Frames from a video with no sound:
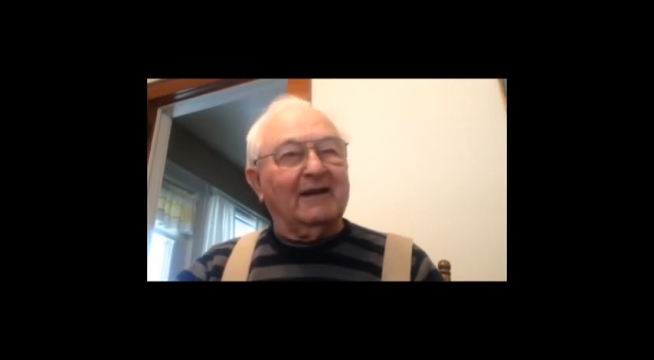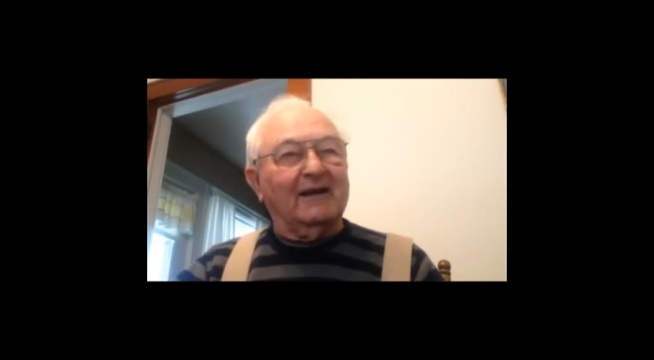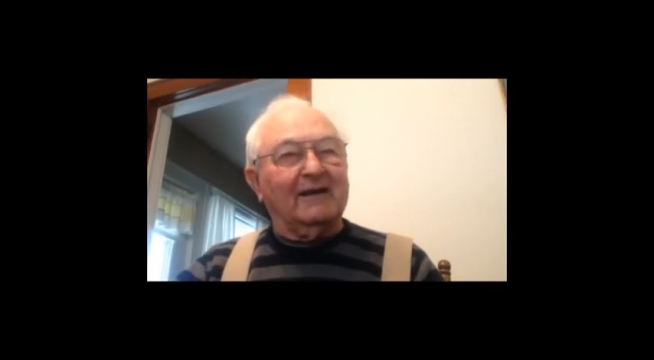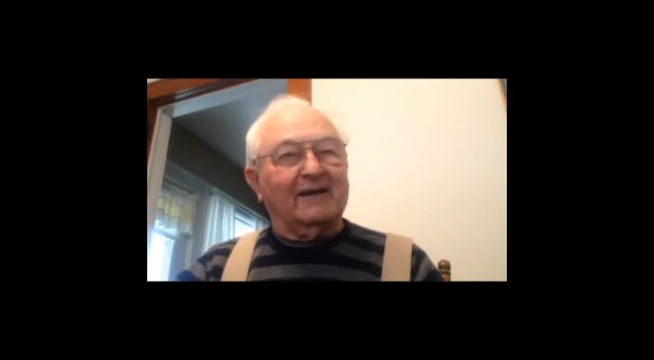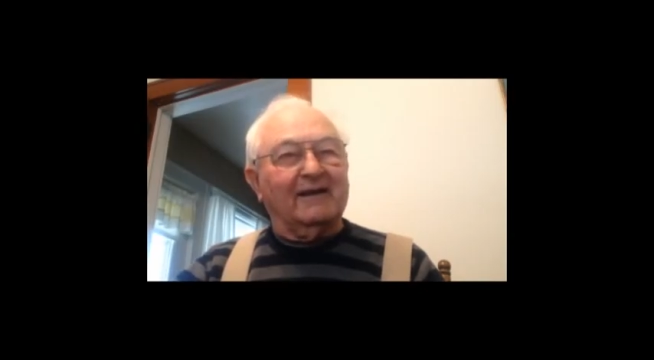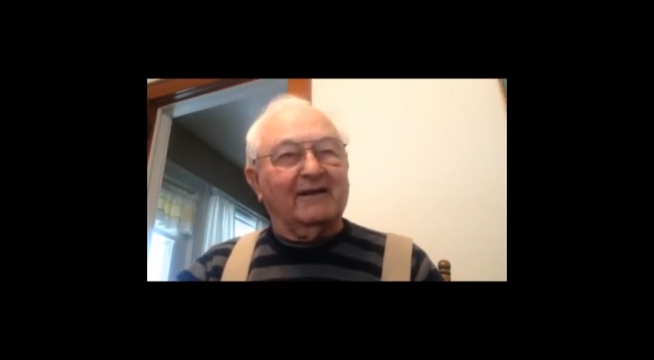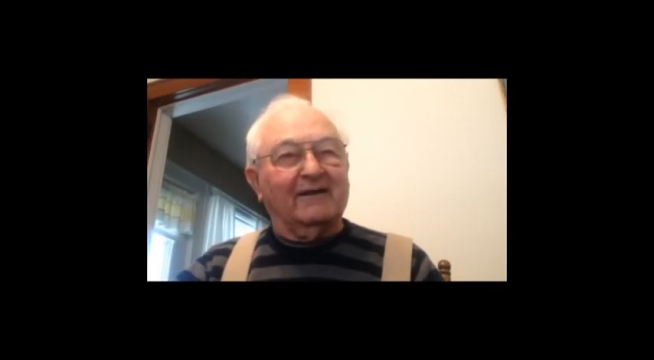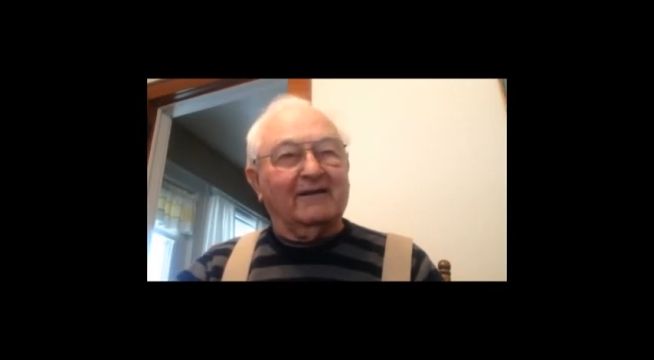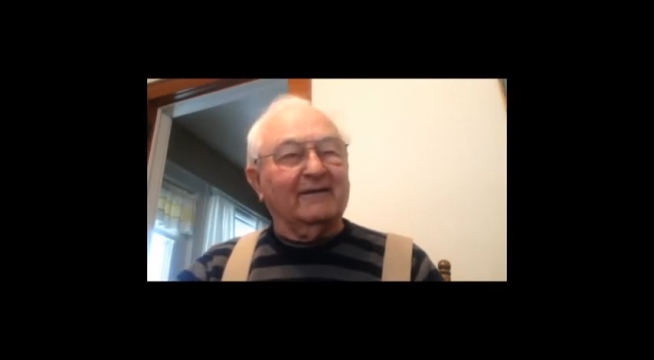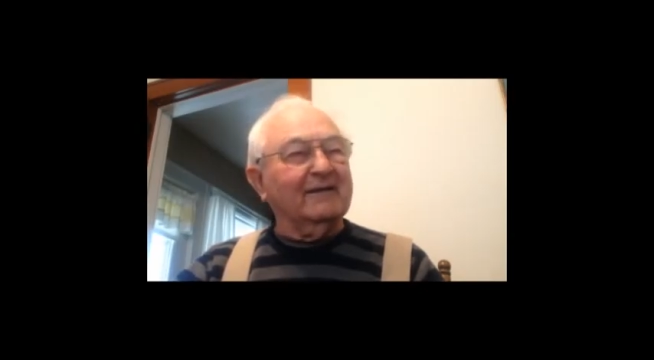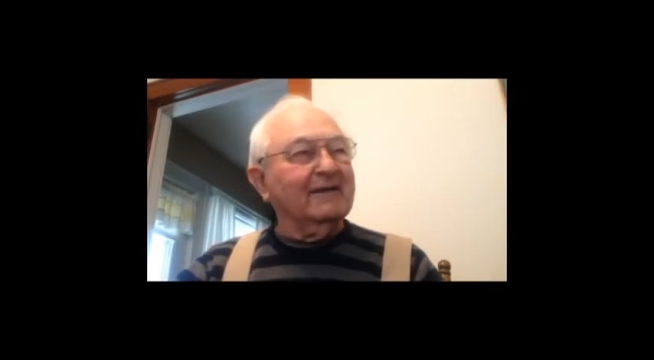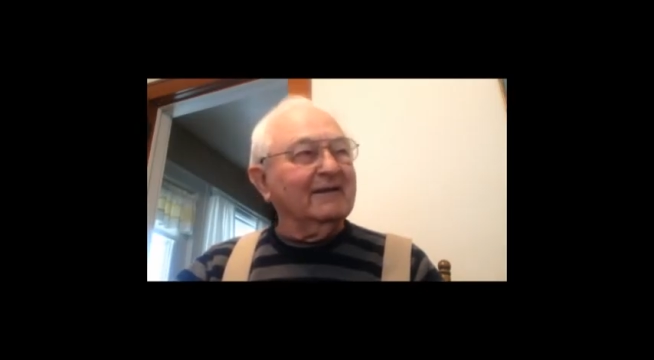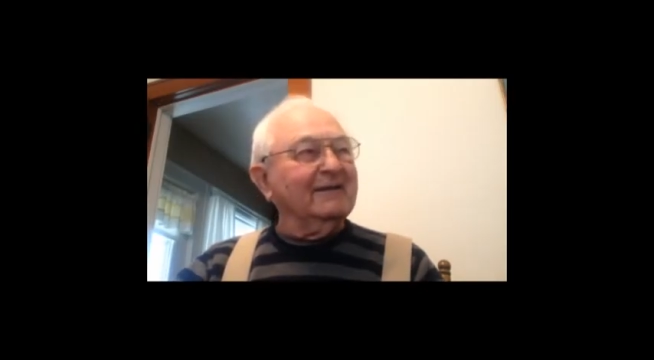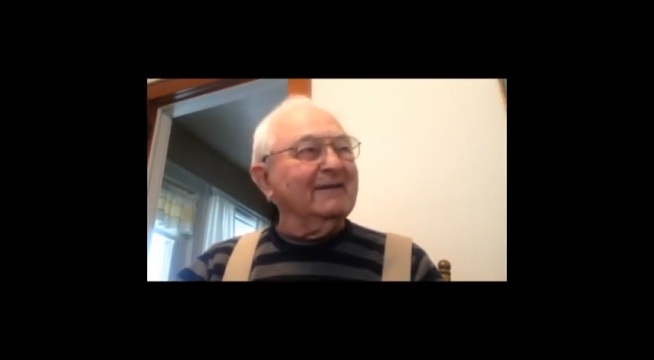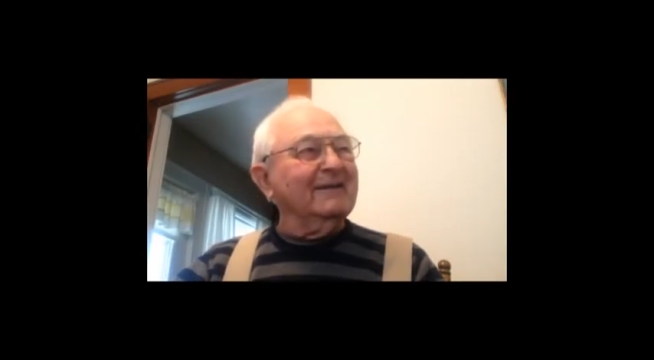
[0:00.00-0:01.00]
out of
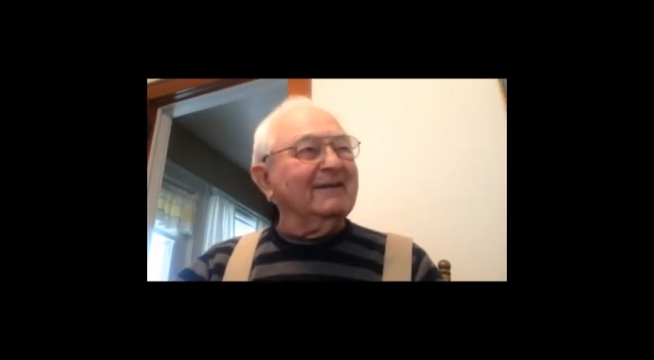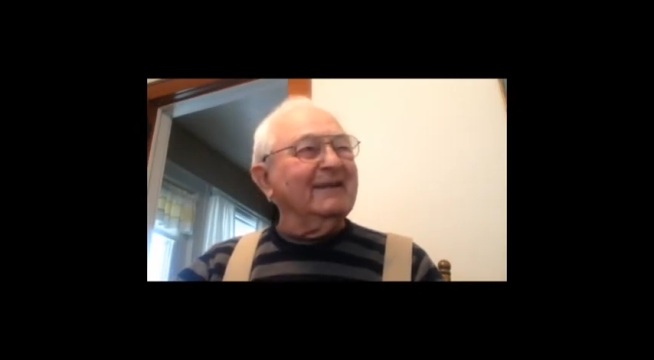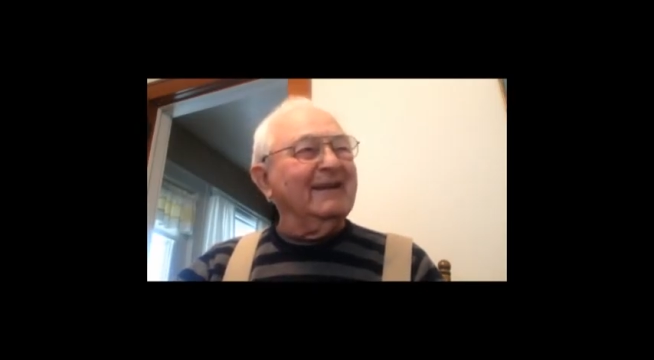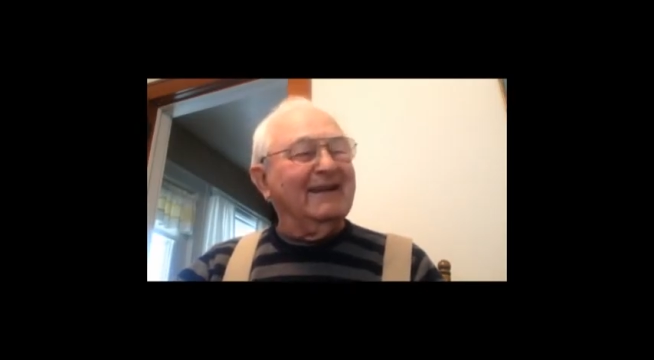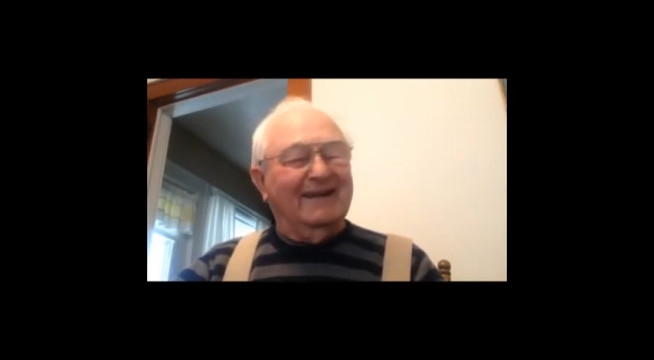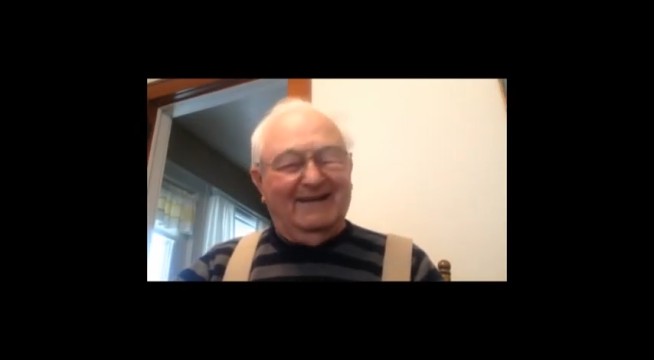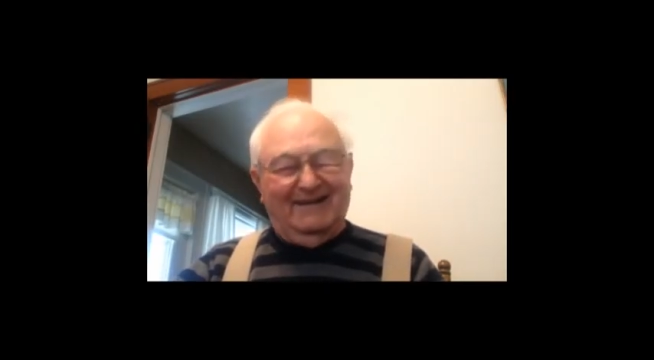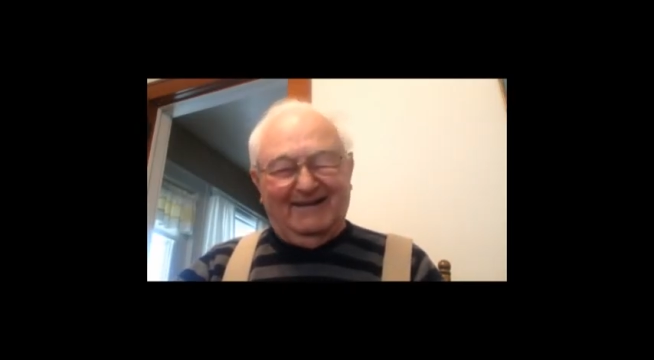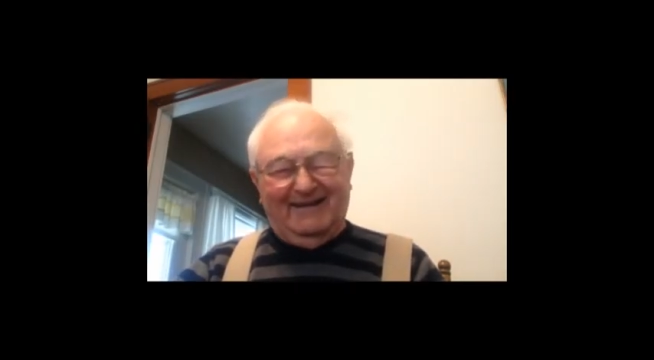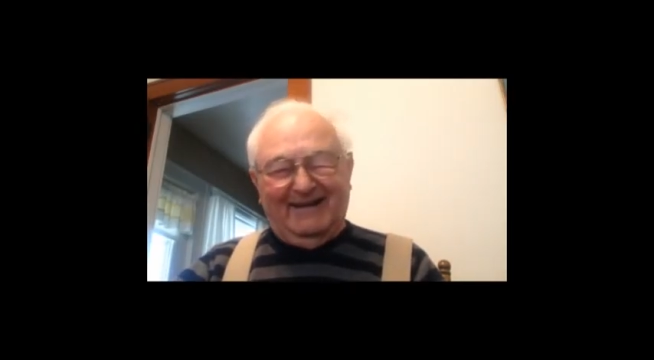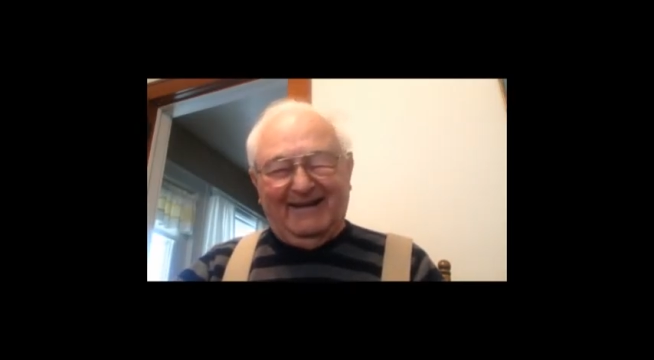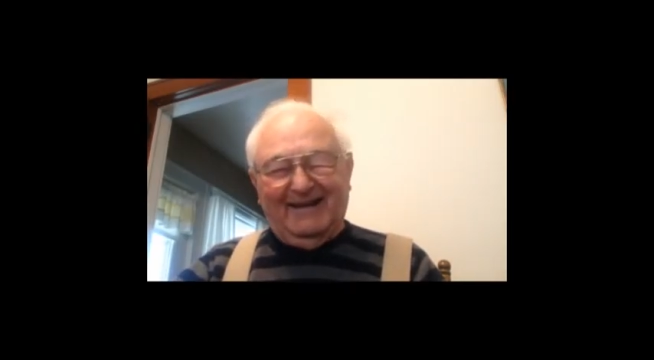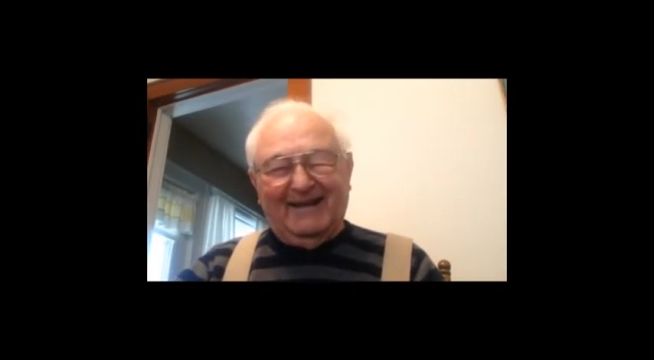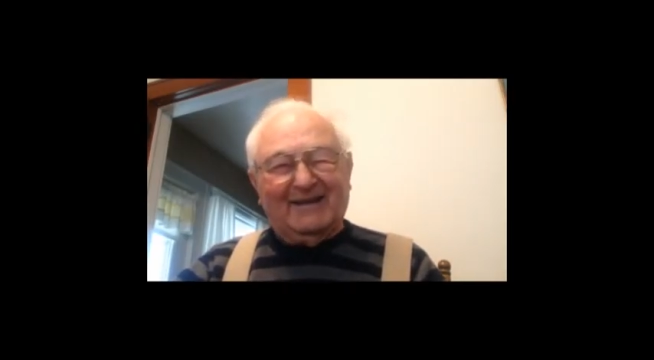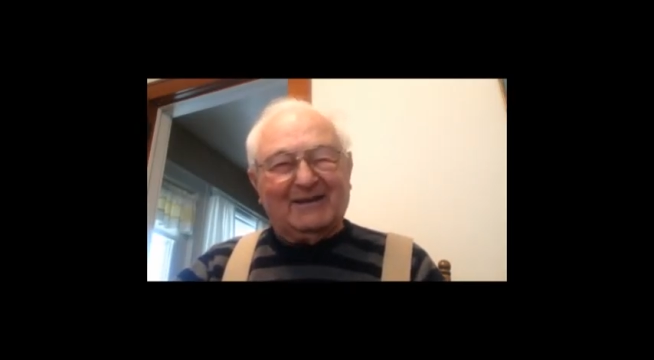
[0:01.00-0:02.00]
here.